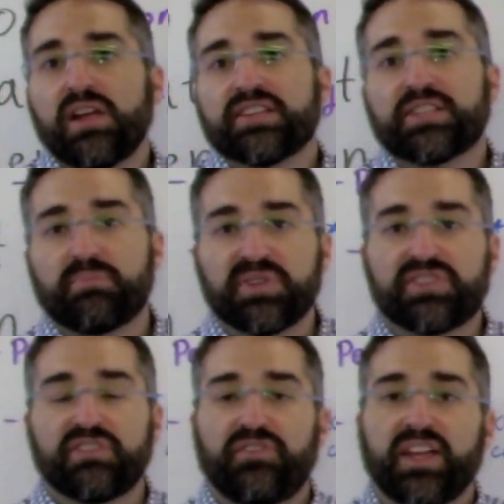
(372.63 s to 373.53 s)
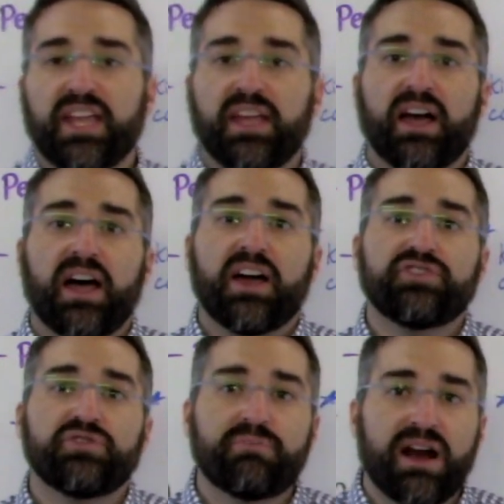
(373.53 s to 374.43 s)
specific
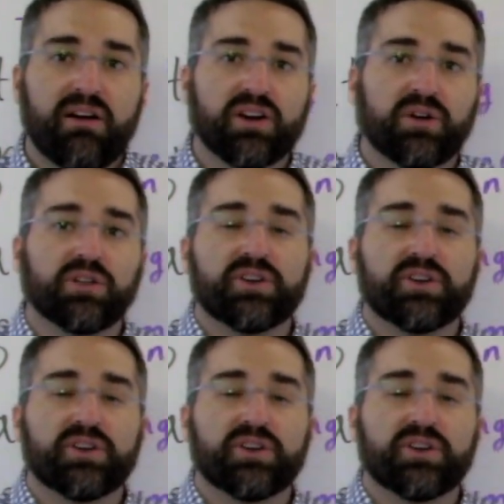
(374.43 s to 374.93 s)
numerical